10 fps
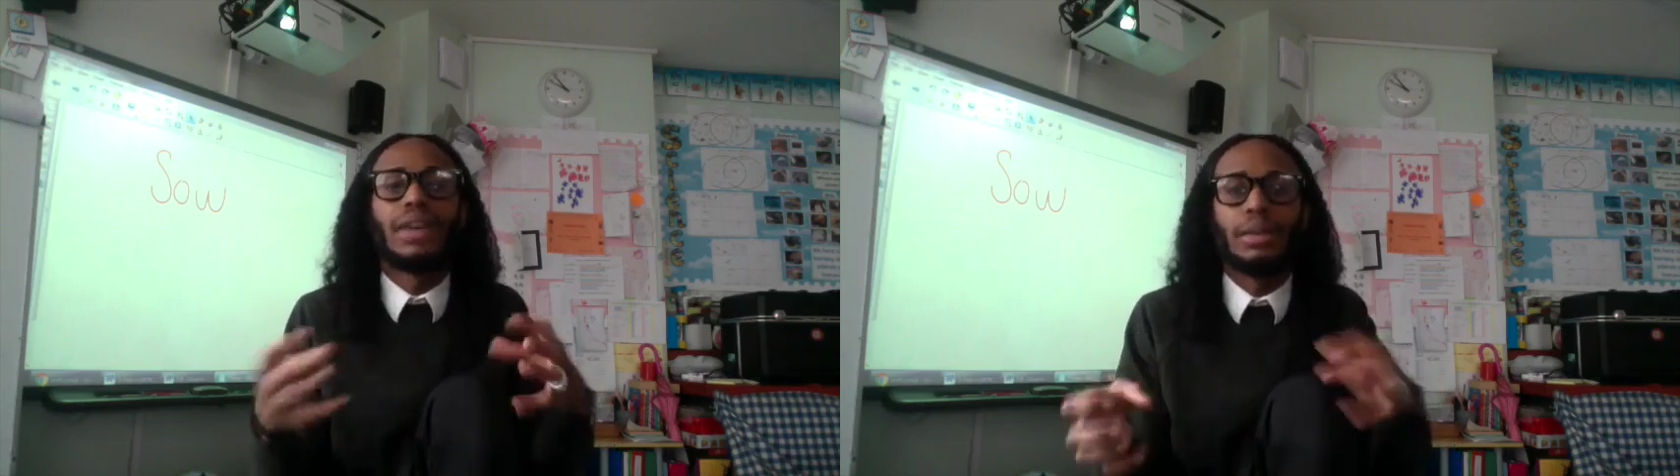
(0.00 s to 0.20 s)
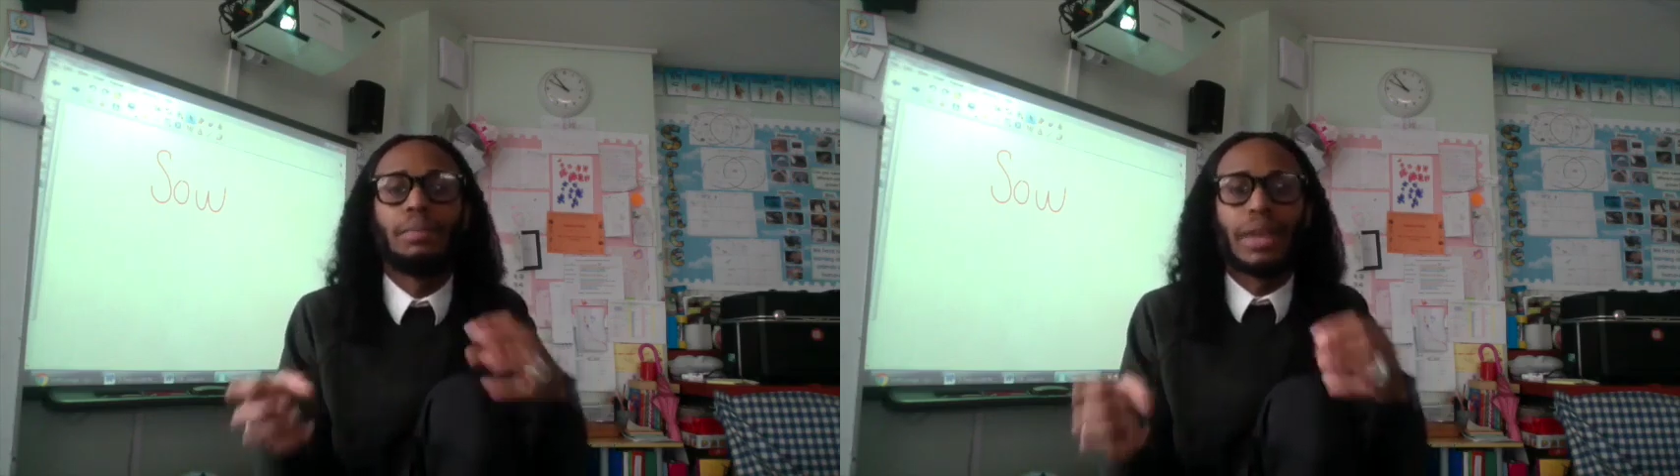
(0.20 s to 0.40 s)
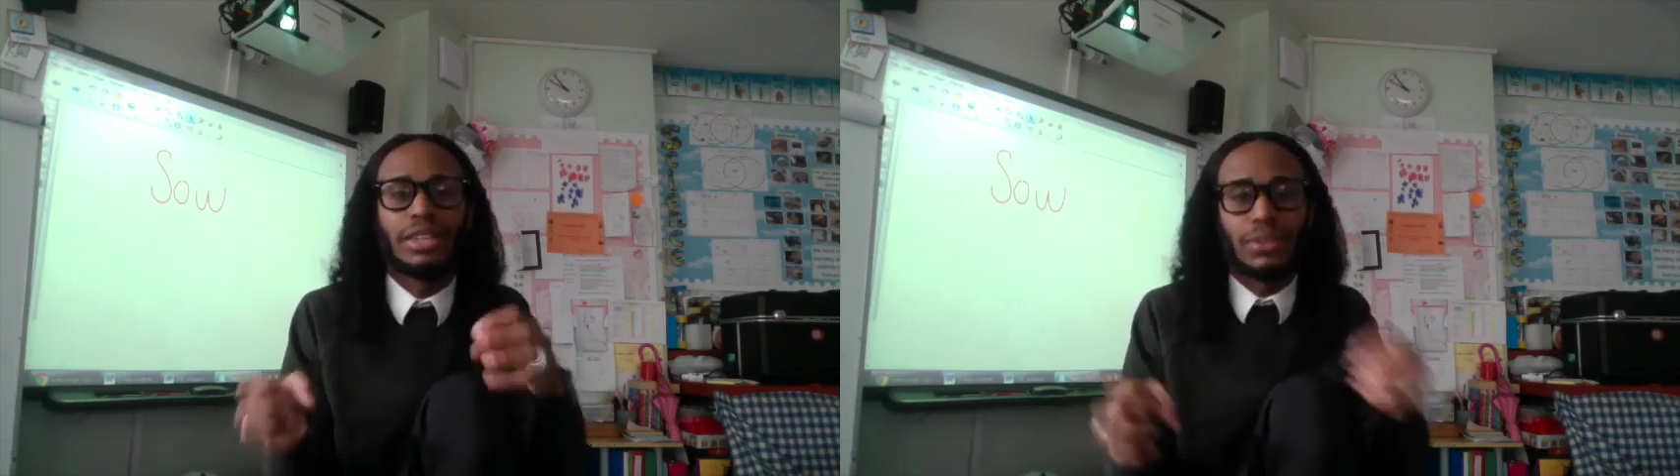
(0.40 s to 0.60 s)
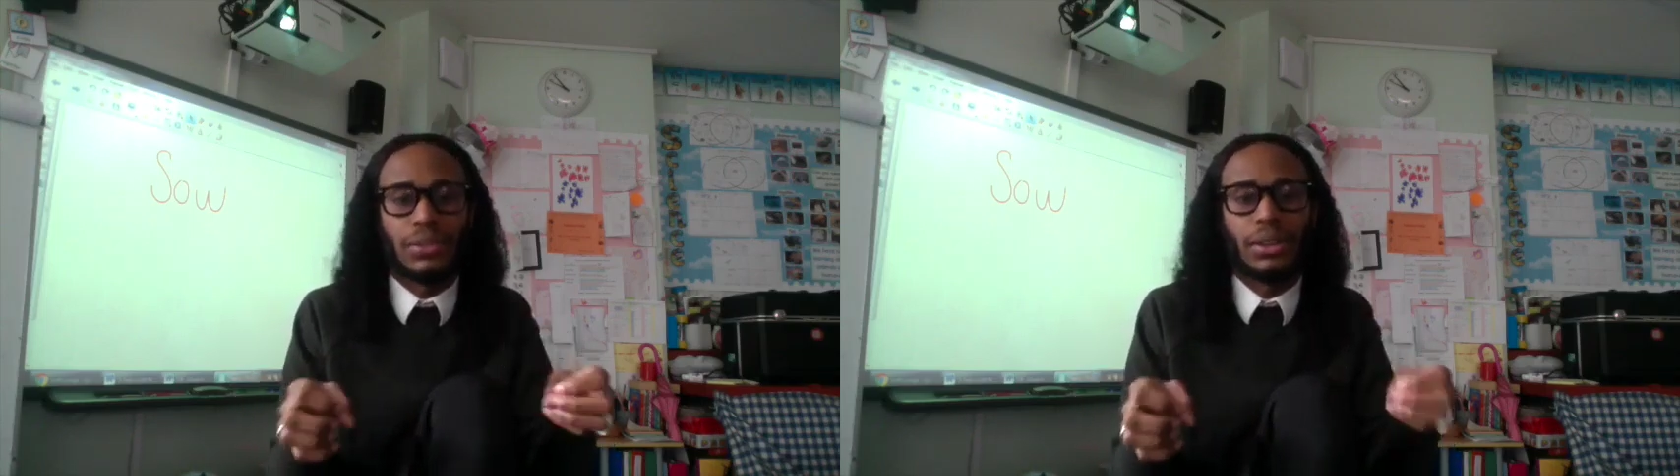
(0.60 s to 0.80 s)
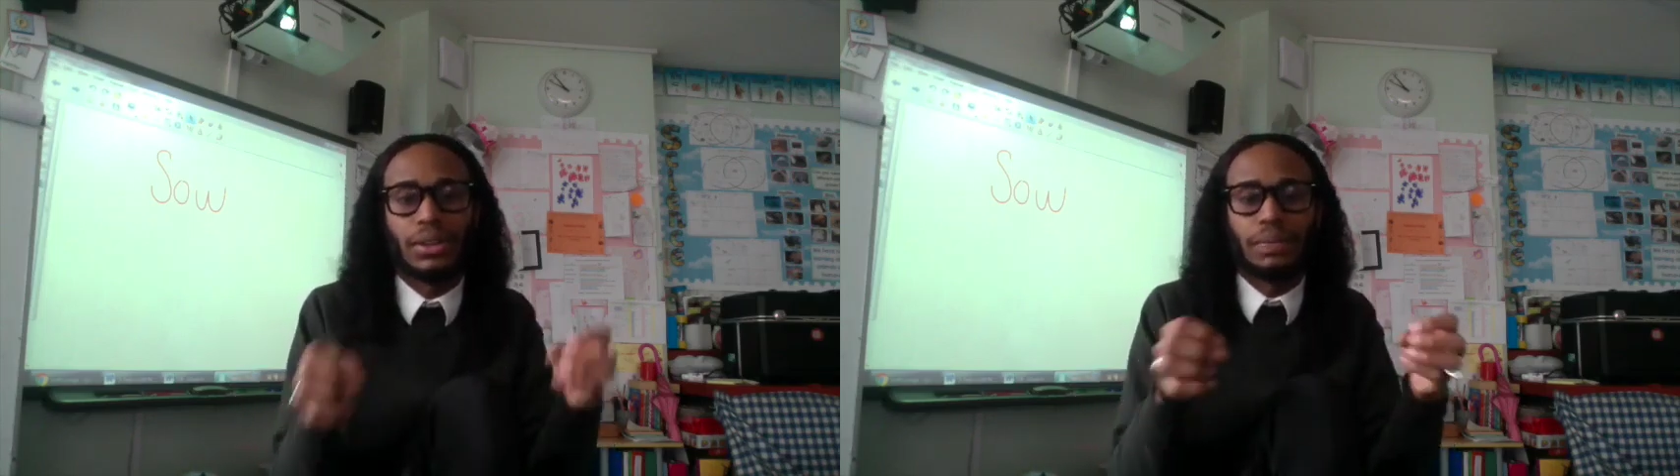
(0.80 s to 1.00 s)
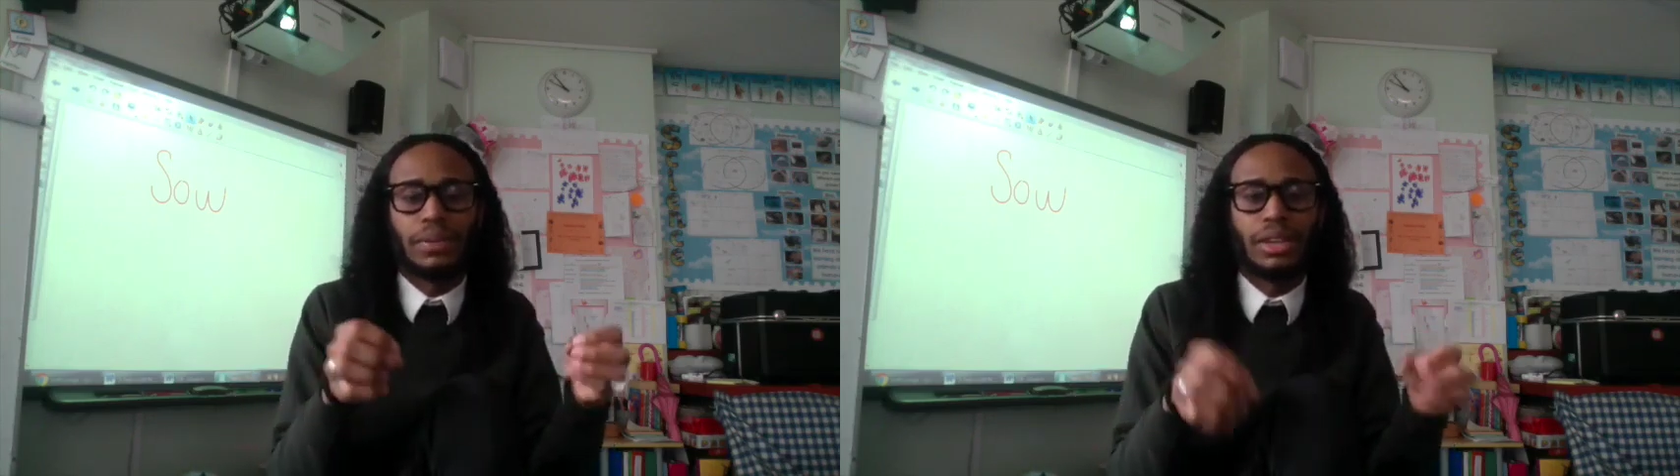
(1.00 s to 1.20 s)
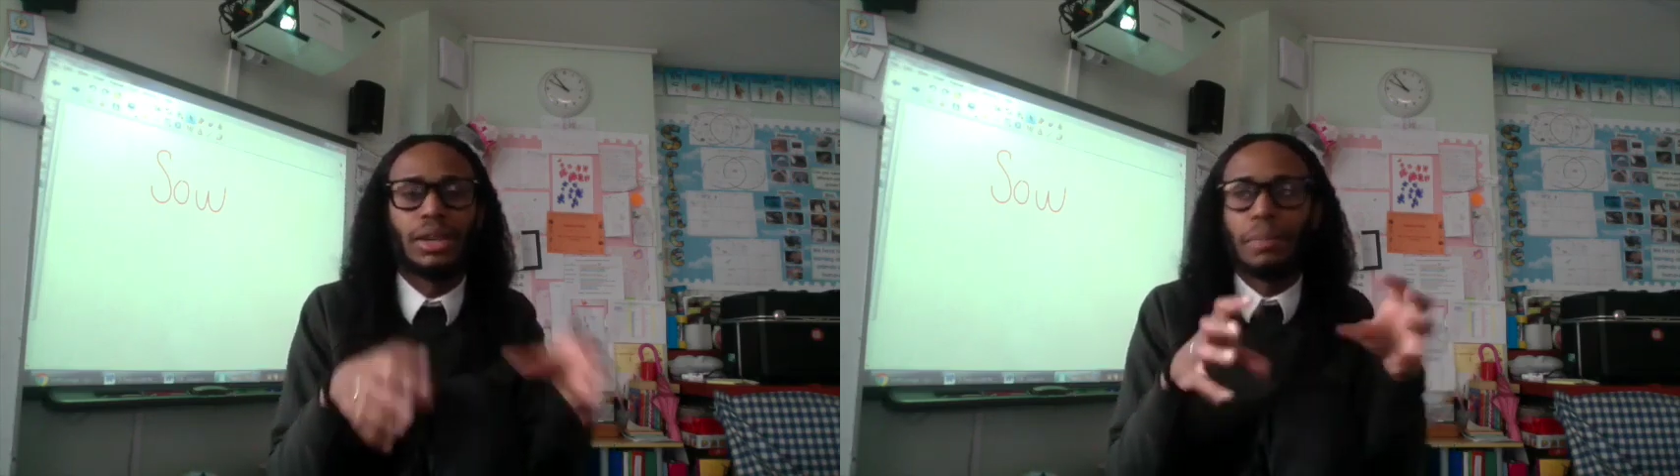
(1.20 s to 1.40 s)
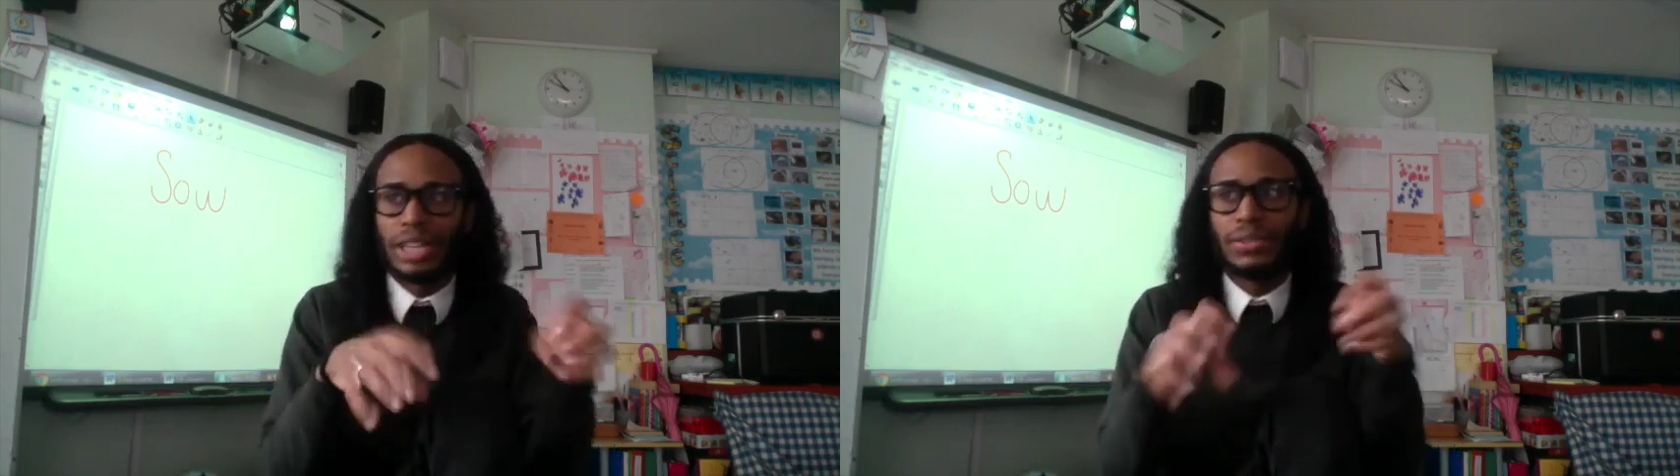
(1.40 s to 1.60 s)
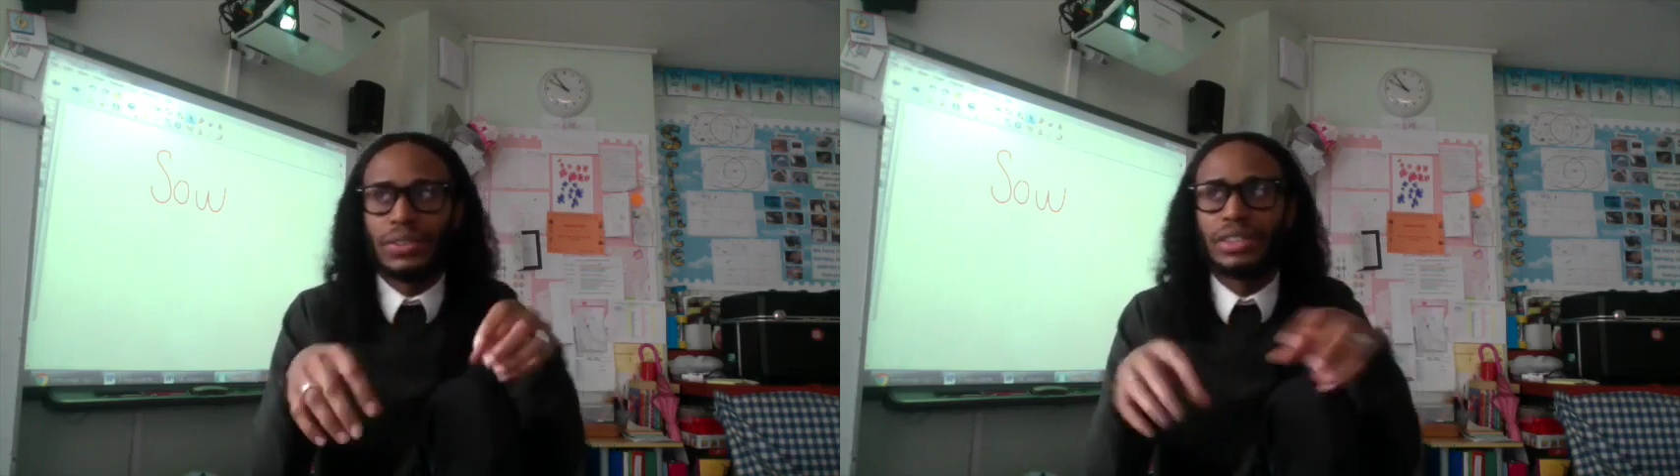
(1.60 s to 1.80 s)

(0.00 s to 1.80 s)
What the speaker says: a best fit